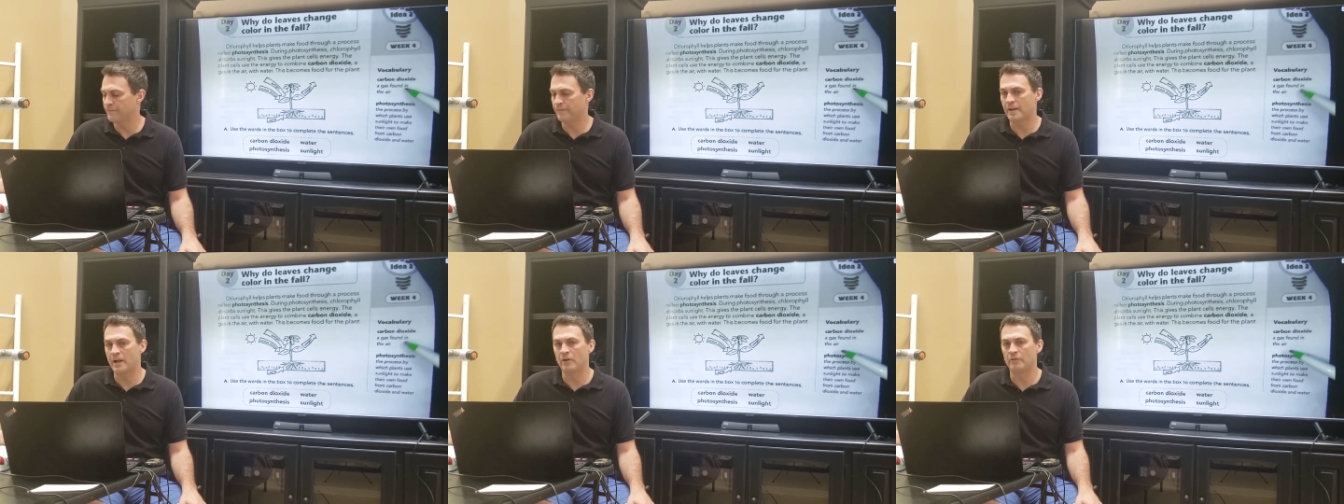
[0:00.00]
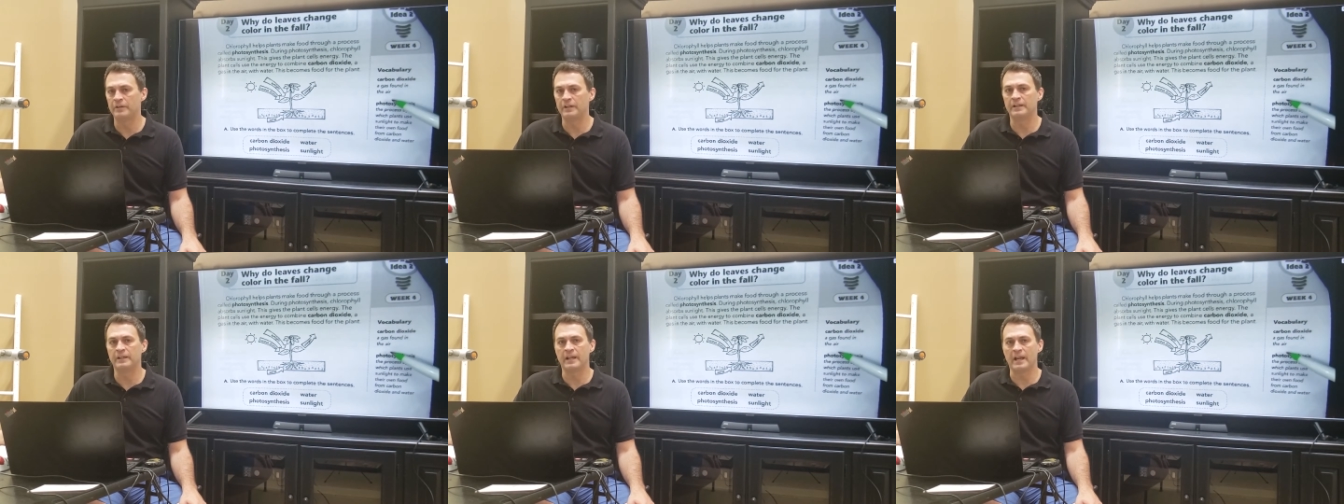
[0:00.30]

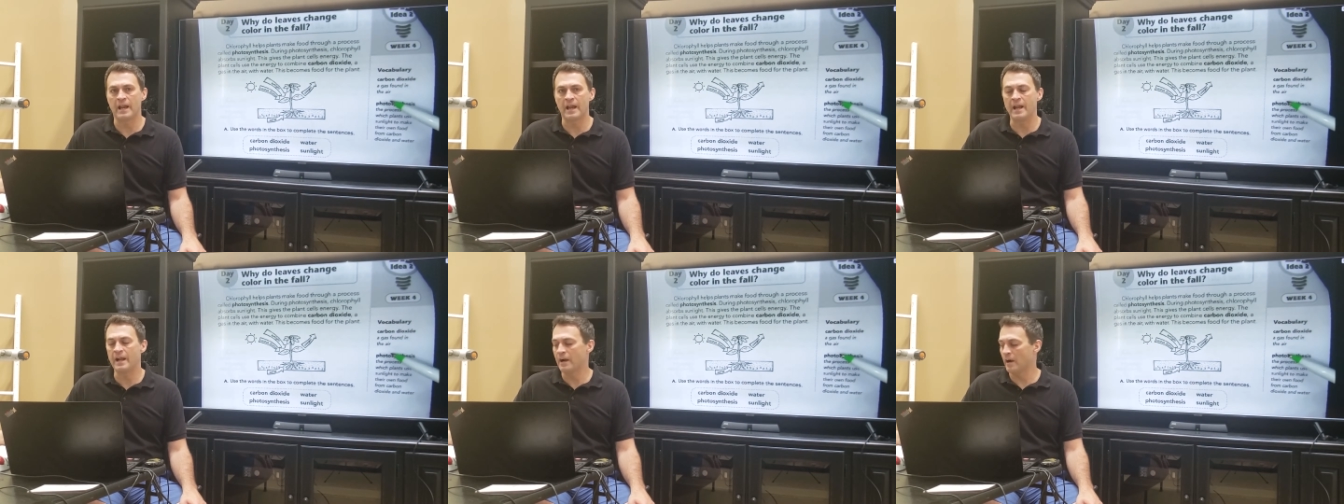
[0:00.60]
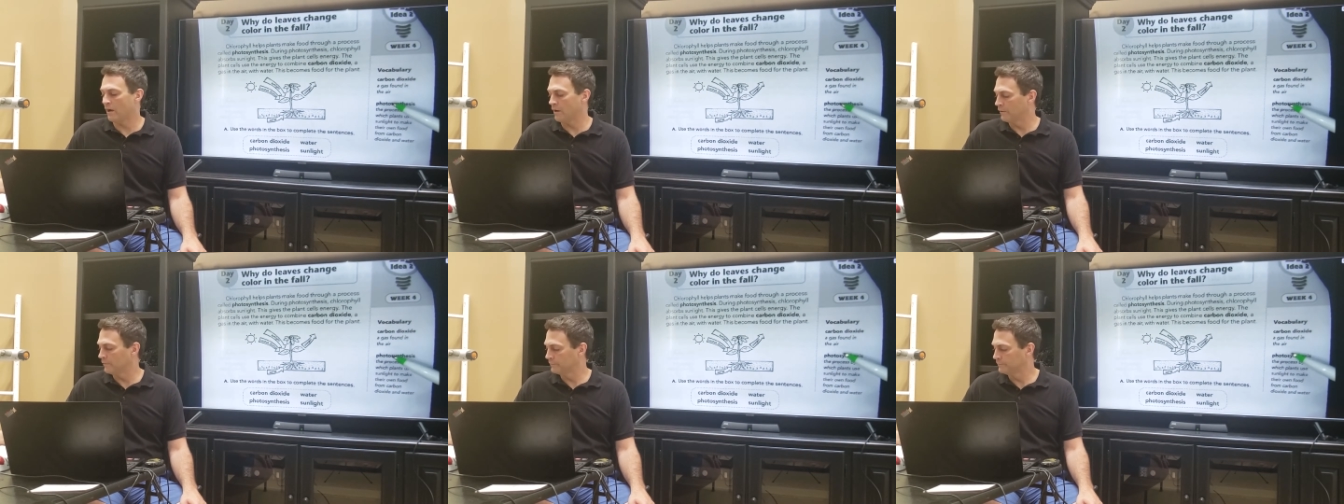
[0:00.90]
found in the
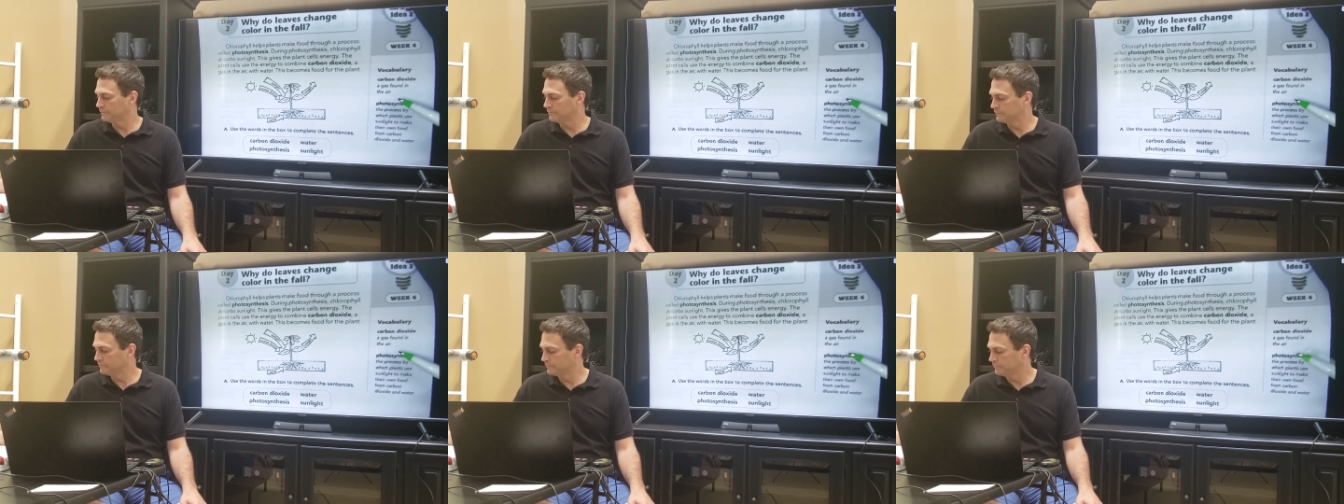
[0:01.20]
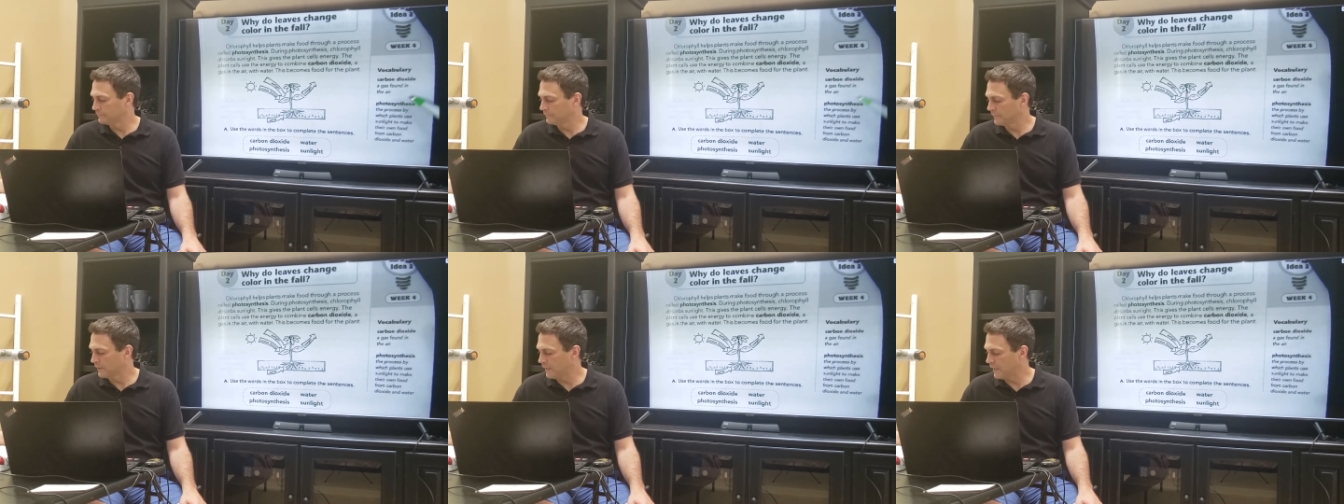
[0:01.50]
air.
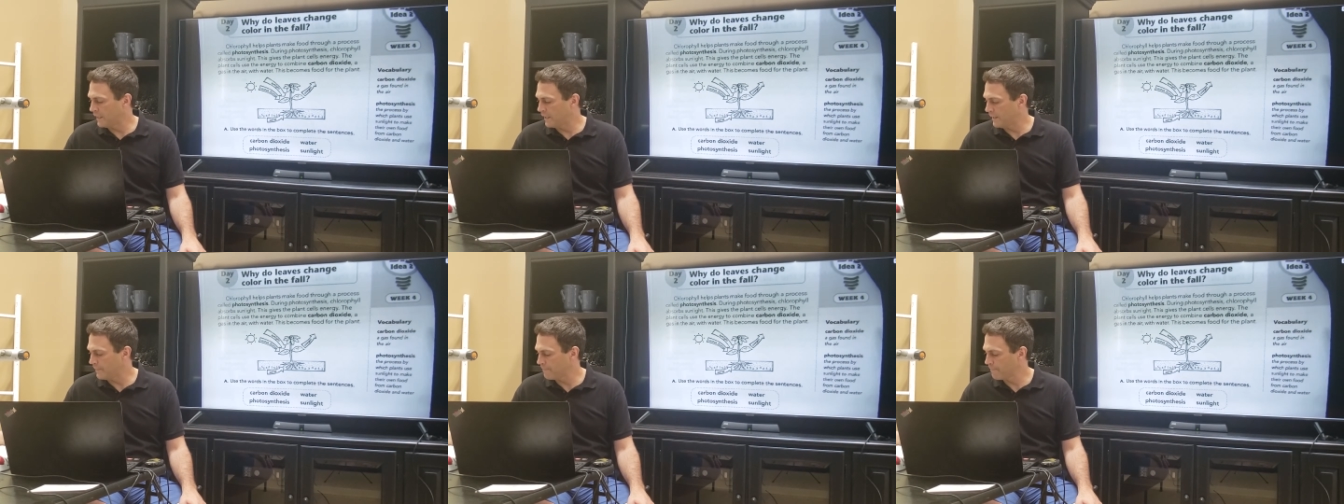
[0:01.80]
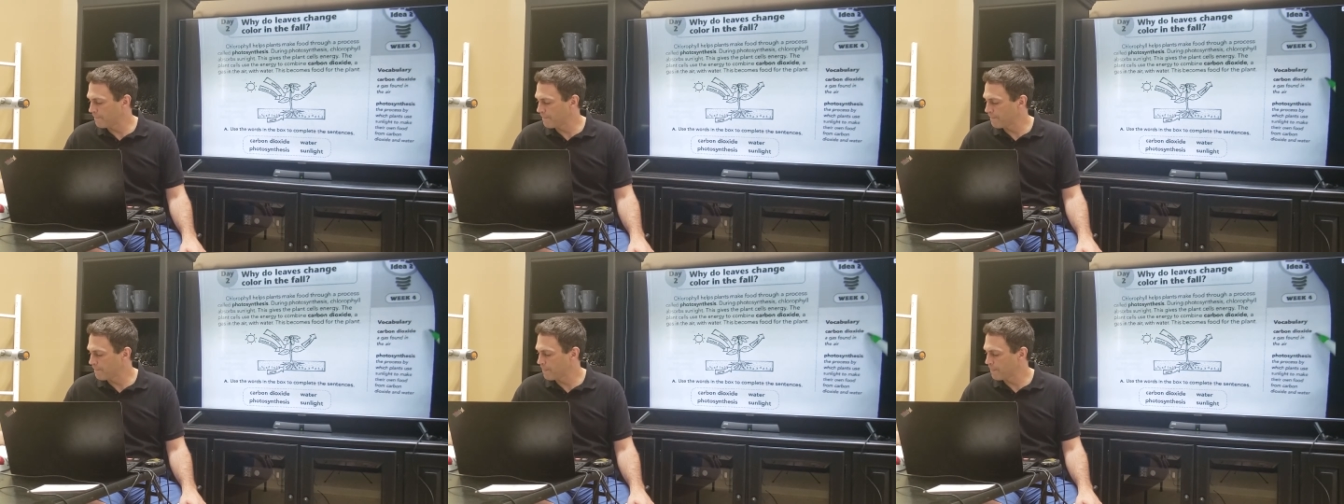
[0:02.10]
Okay?